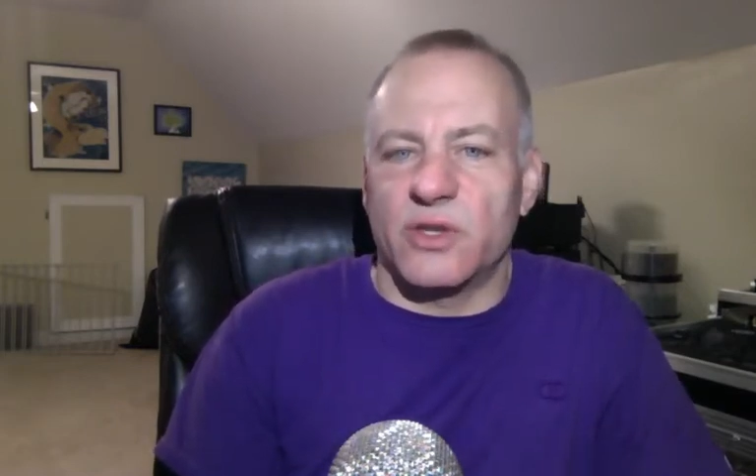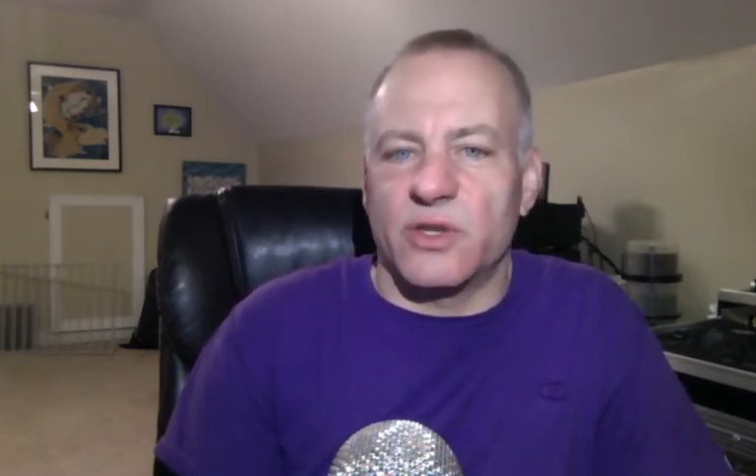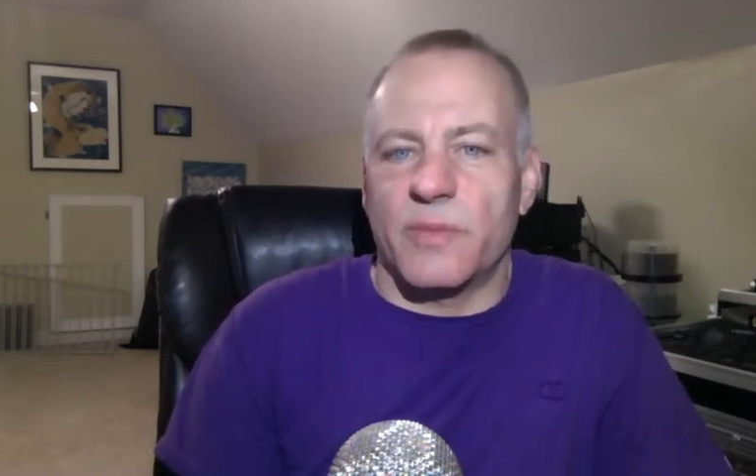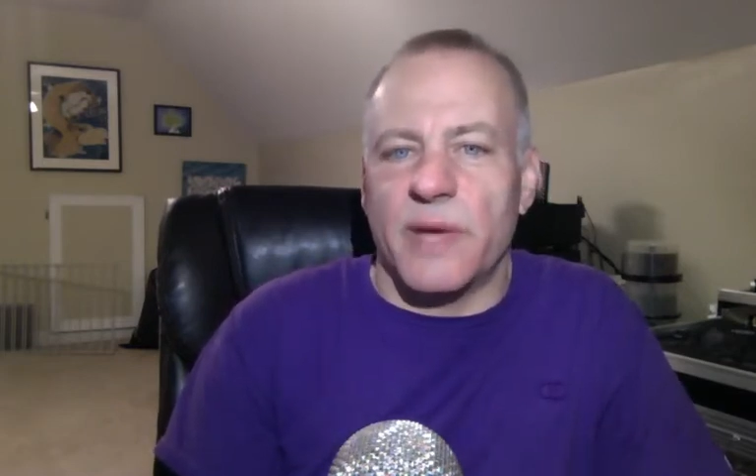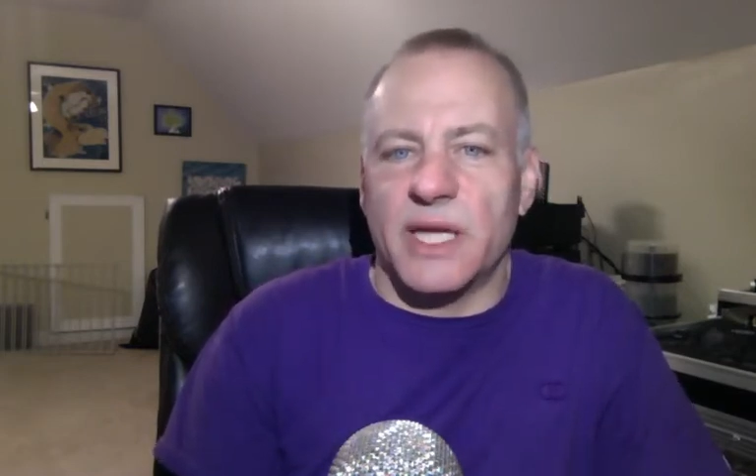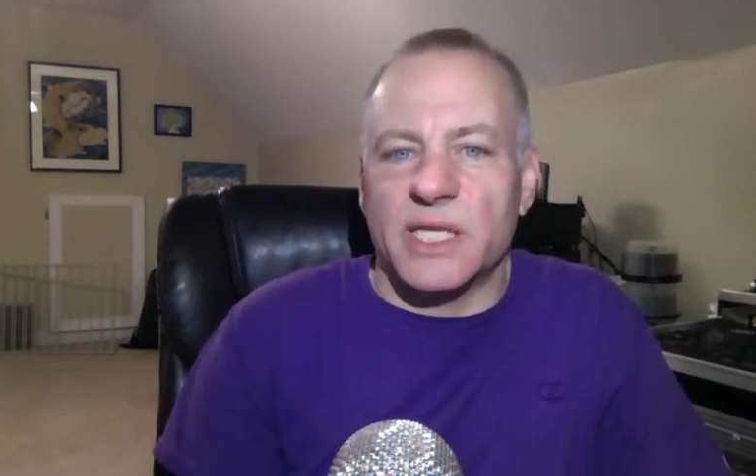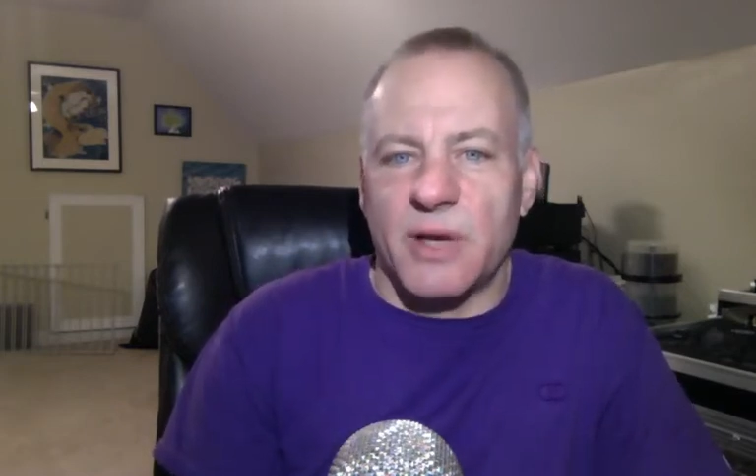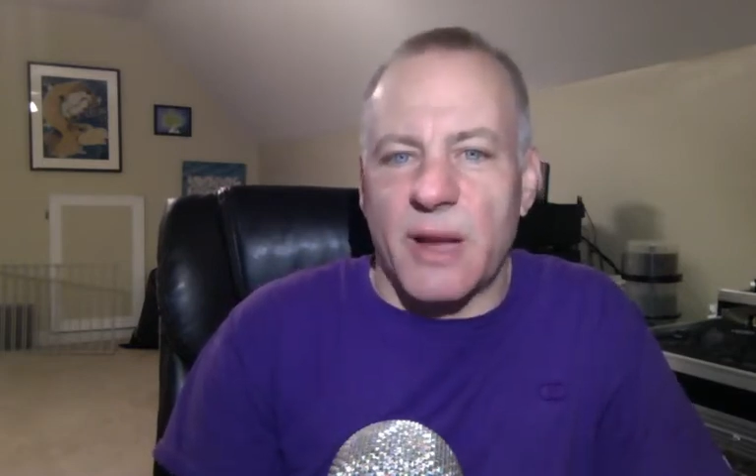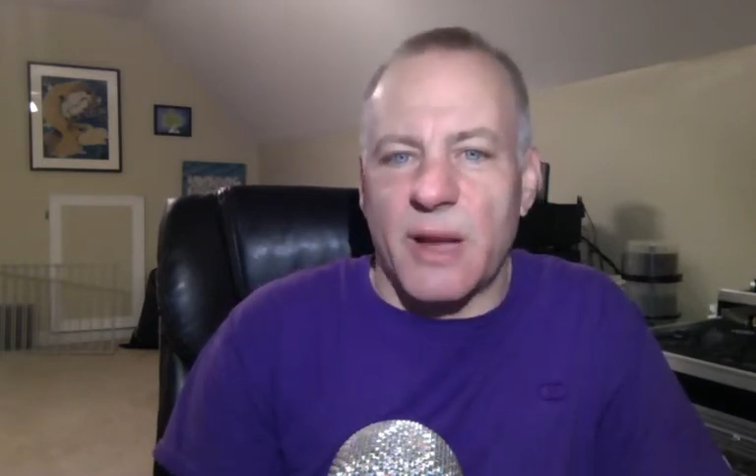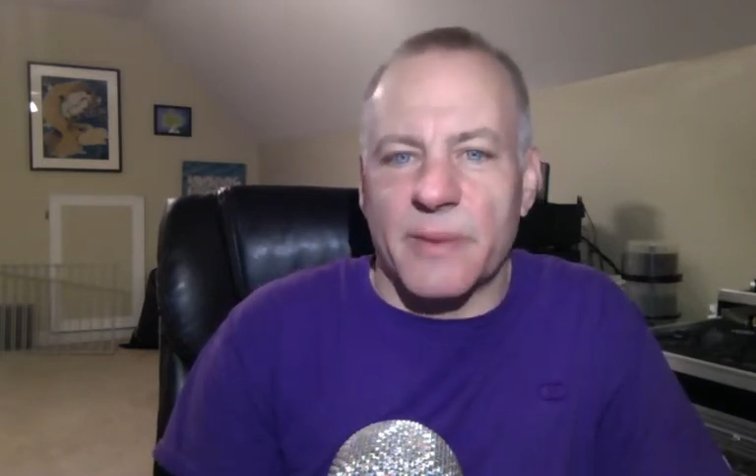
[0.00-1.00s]
your page
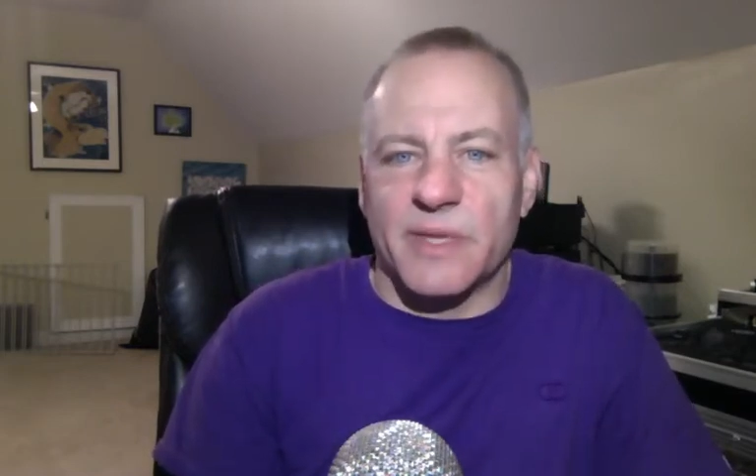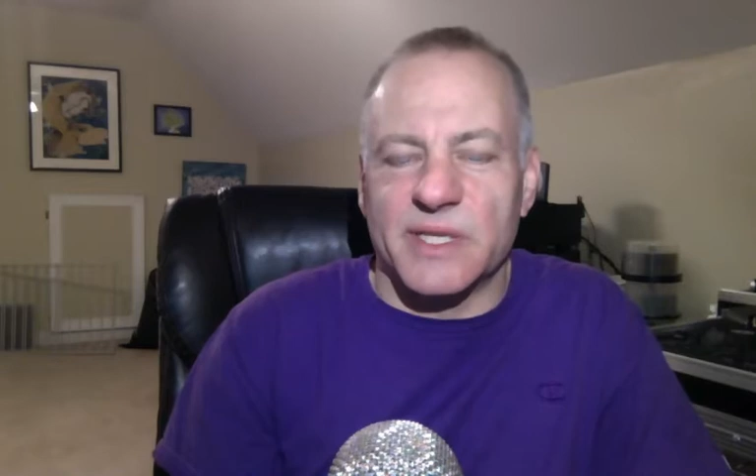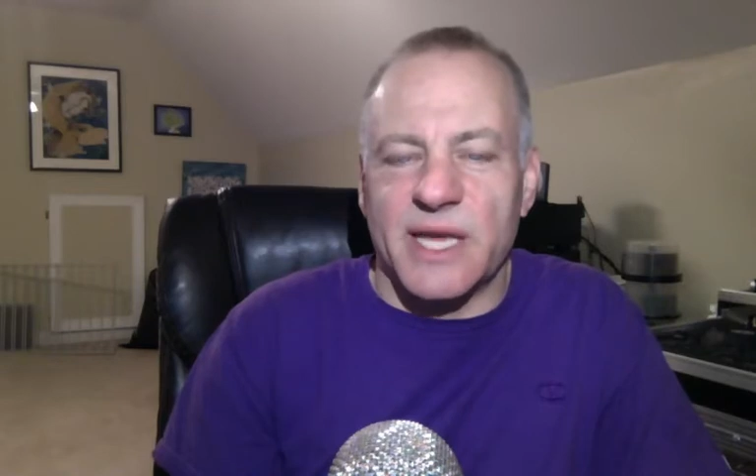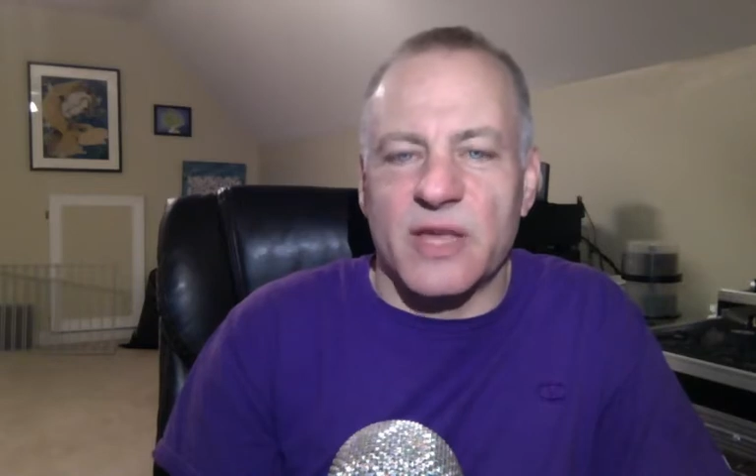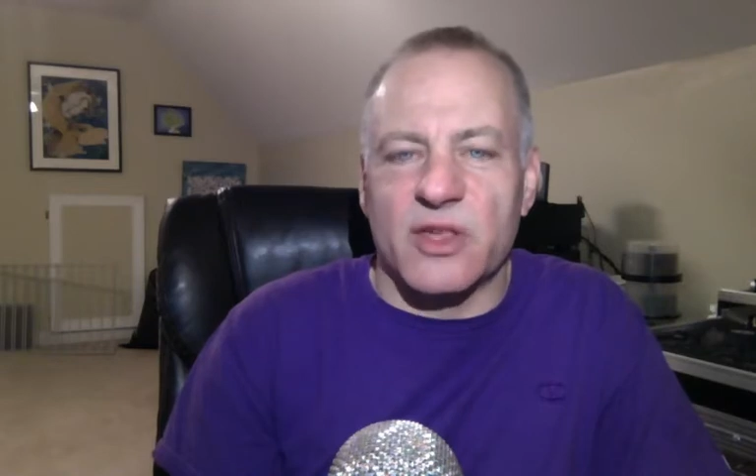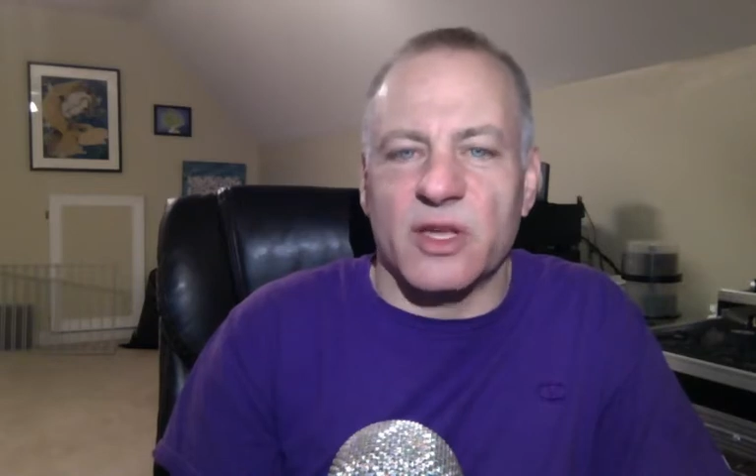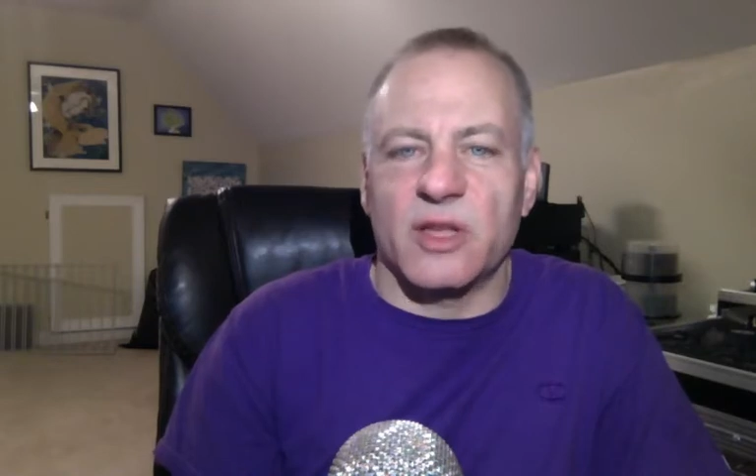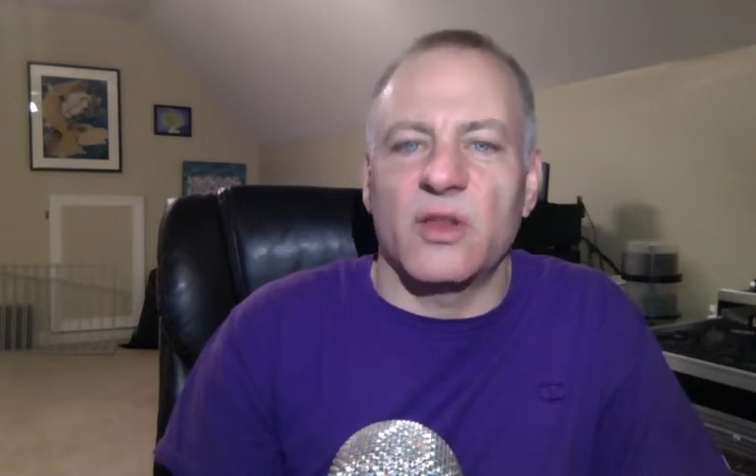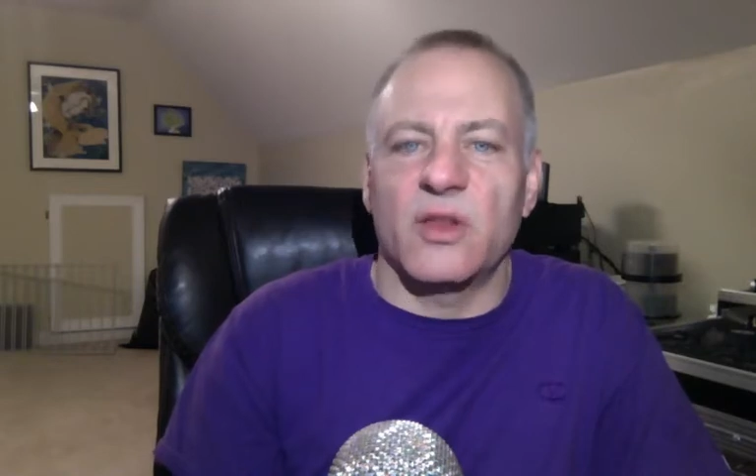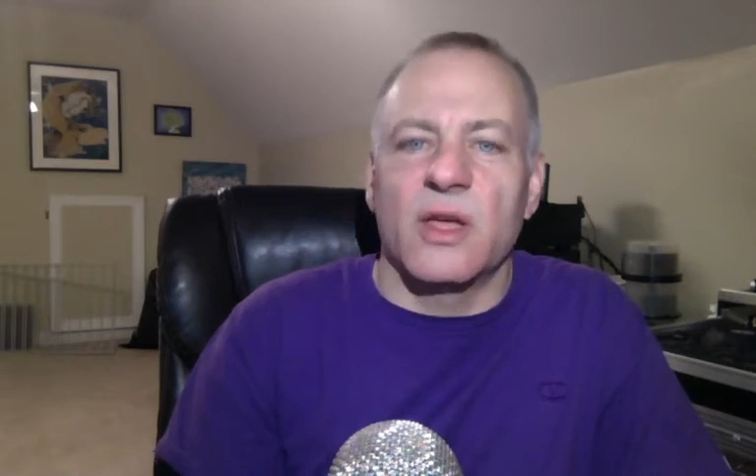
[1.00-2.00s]
speed
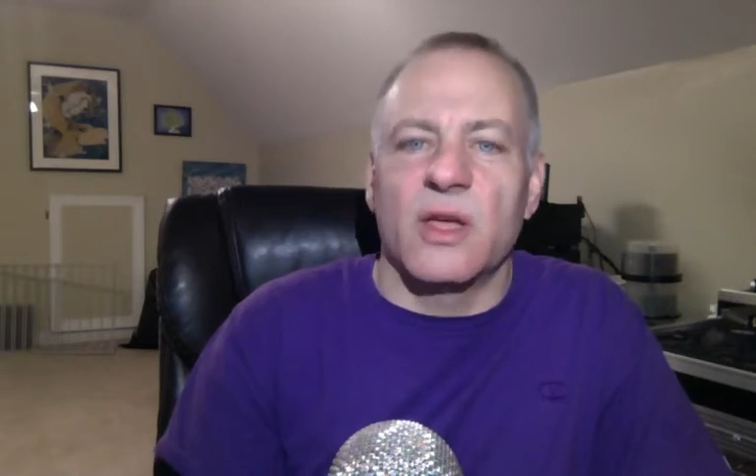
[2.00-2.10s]
optimization